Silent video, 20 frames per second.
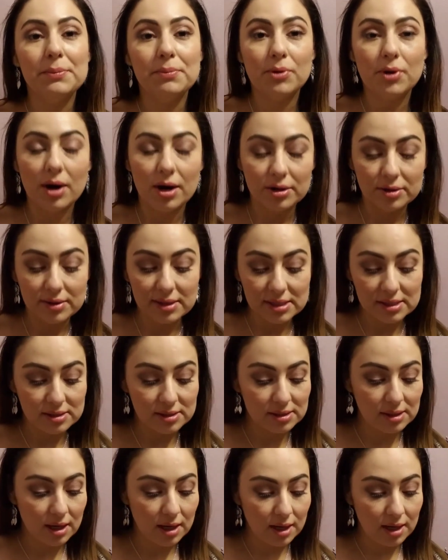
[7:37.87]

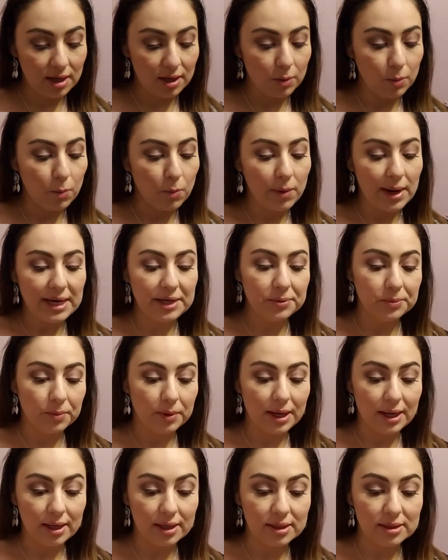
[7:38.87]
progress weight
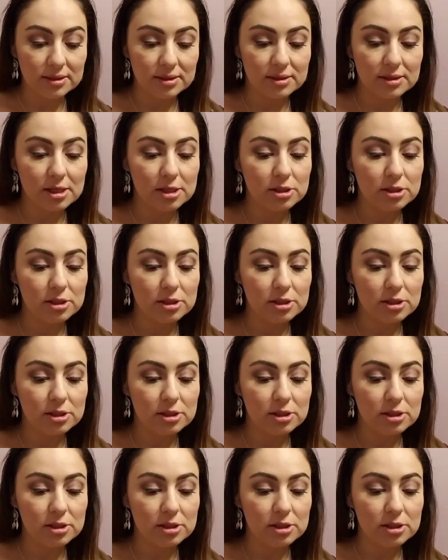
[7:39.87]
wise.